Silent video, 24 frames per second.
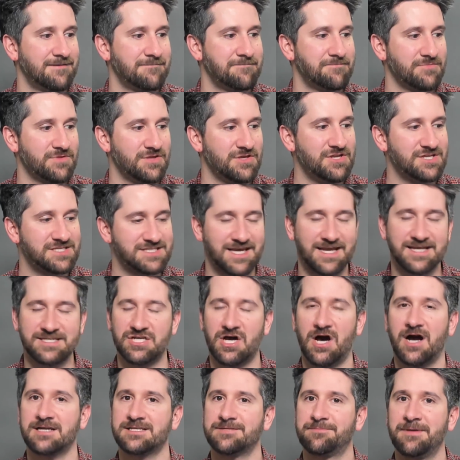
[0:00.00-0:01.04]
you just got to
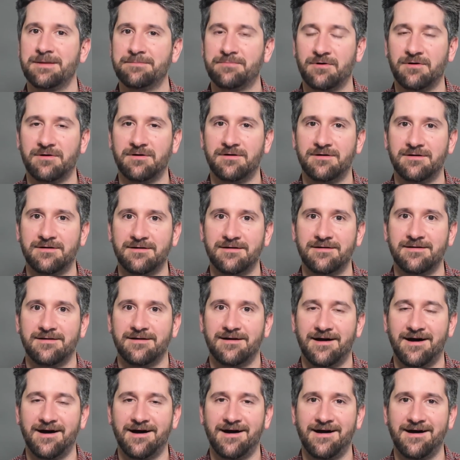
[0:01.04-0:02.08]
talk to people.
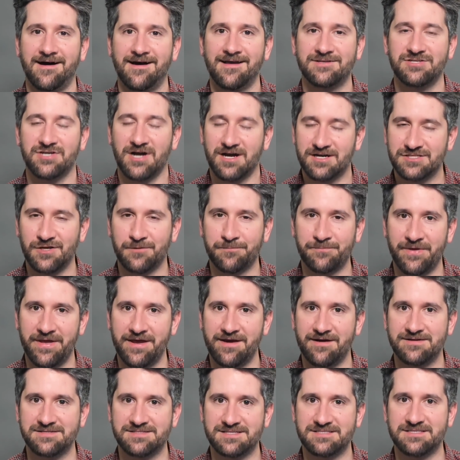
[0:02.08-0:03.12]
Uh, talk to your
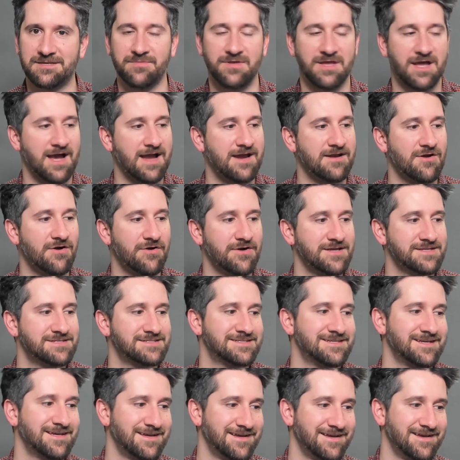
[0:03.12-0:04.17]
players. It's something I
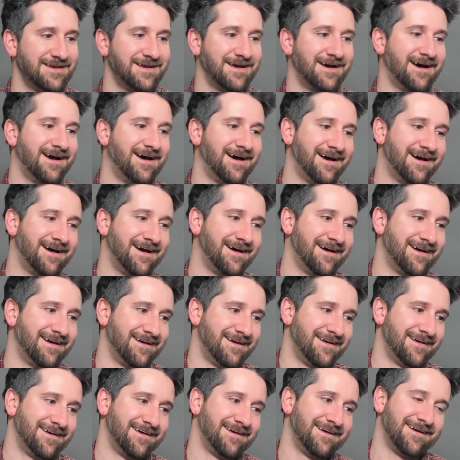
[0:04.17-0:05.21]
noticed uh,
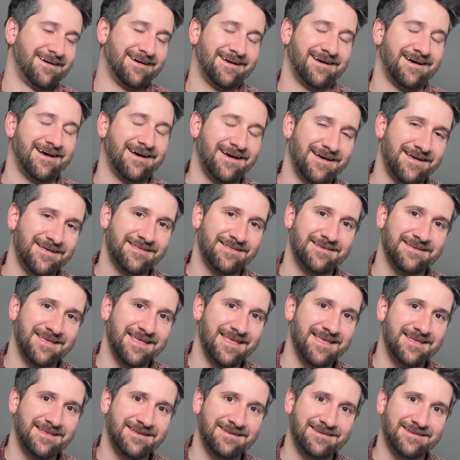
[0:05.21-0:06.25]
uh,
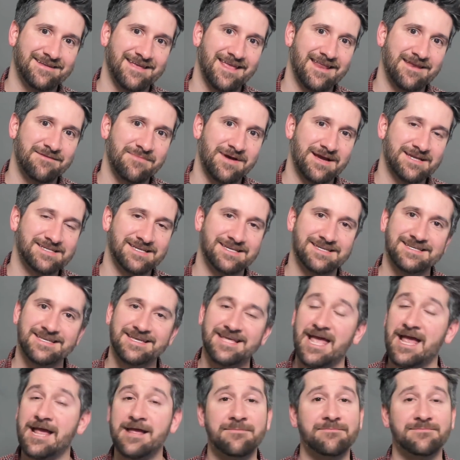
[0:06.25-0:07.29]
in in my D and D
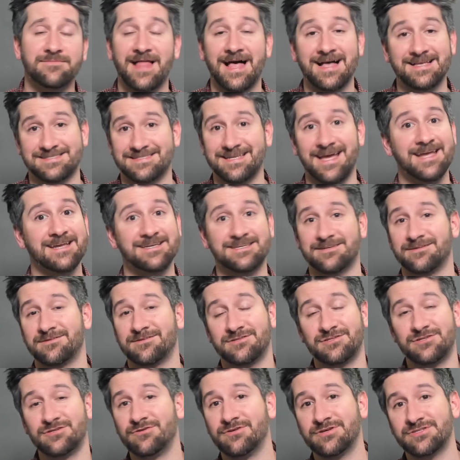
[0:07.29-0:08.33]
game last night
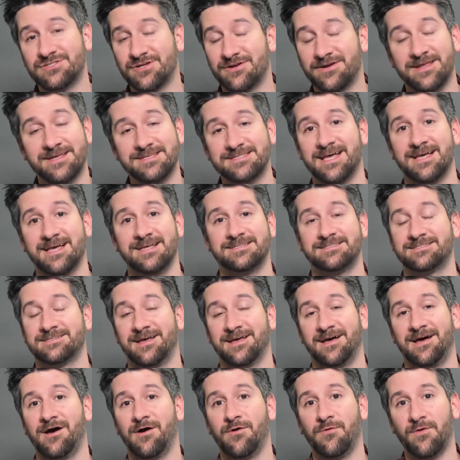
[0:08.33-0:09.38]
to a certain extent.
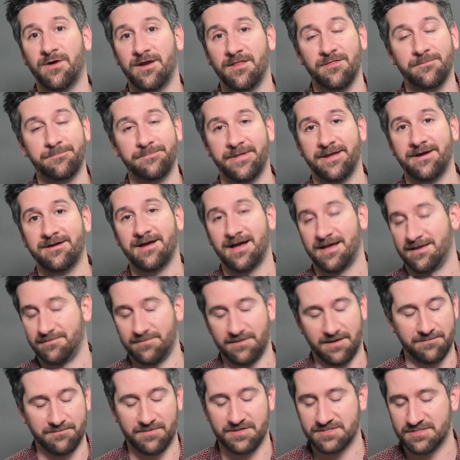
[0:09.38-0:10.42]
Uh, one of the player I,
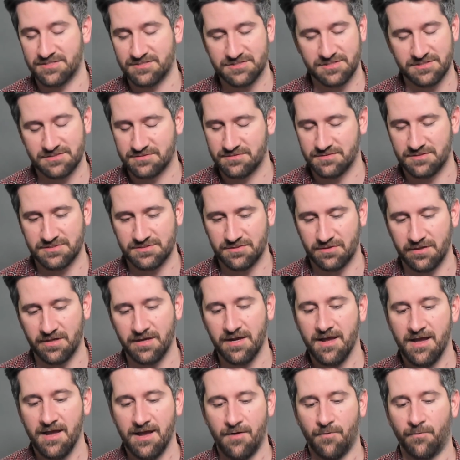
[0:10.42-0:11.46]
I mentioned this just, just, earlier.
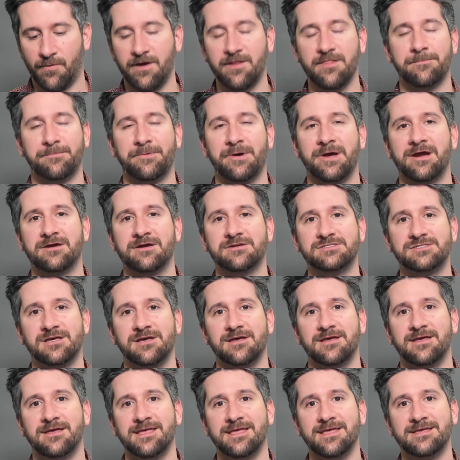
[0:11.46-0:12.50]
One of the players
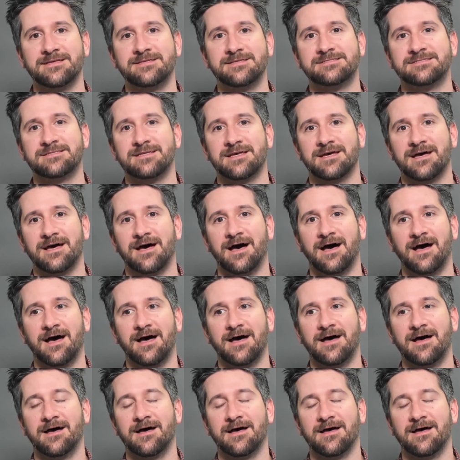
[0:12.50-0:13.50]
is. Uh,